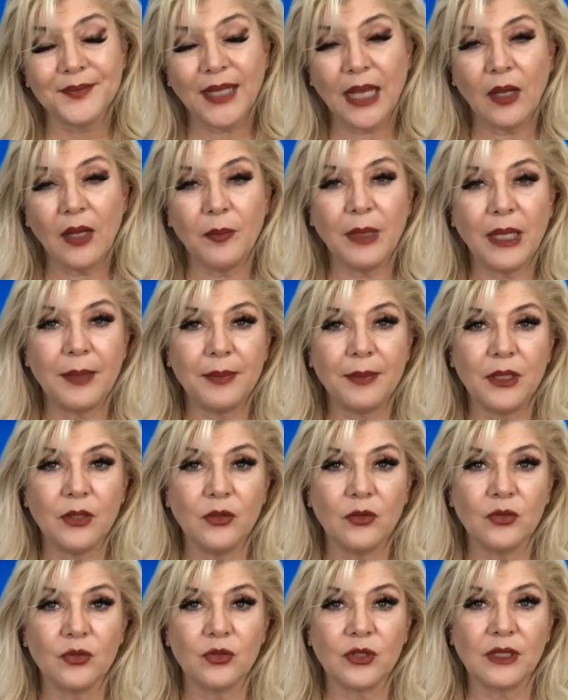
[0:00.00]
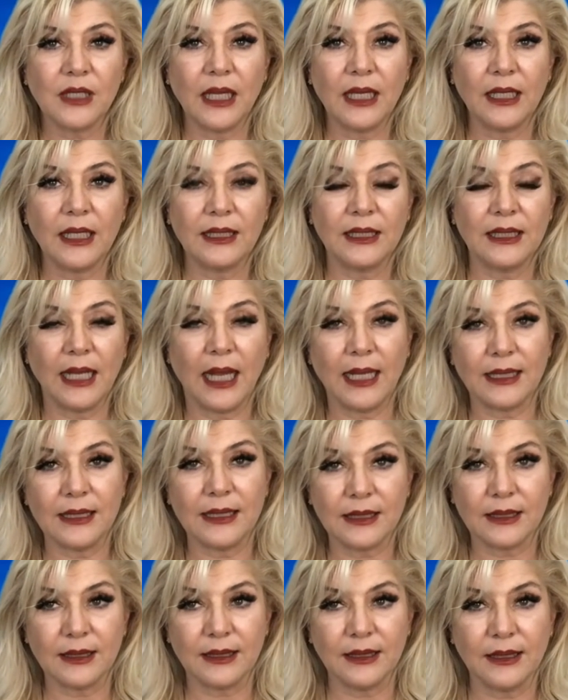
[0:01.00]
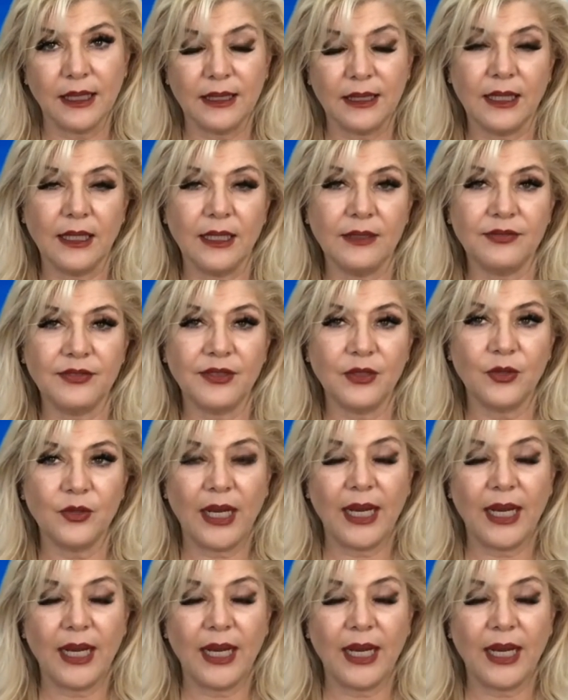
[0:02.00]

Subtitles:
Now, maybe you'll say it nicely, and then if you